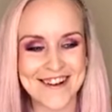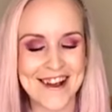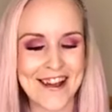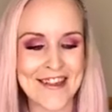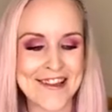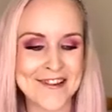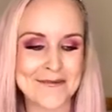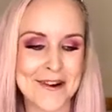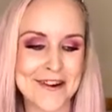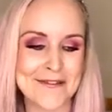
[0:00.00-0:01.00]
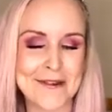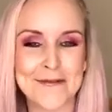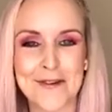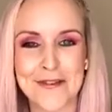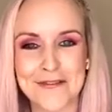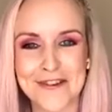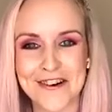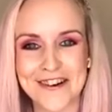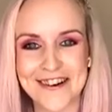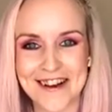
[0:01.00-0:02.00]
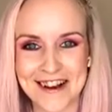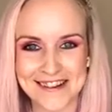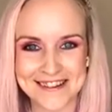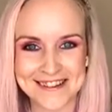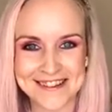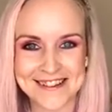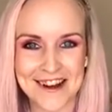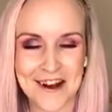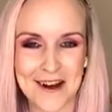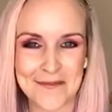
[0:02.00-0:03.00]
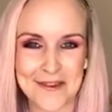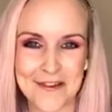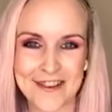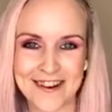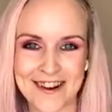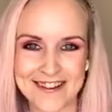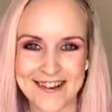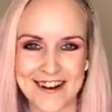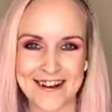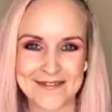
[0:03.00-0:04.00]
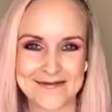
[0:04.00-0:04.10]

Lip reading: they should work with what they've got and utilize that.